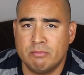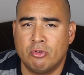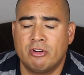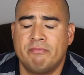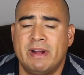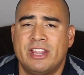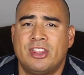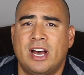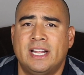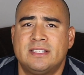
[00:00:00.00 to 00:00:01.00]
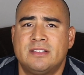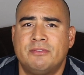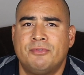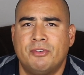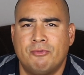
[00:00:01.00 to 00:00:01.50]
more of my thoughts of
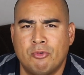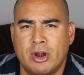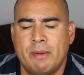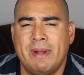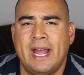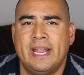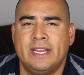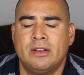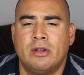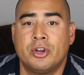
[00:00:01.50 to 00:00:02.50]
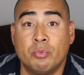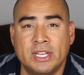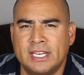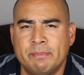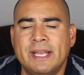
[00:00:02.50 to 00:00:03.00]
where I'm at and on a
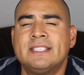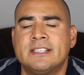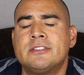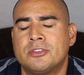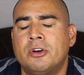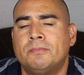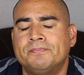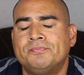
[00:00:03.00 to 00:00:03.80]
weekly basis. So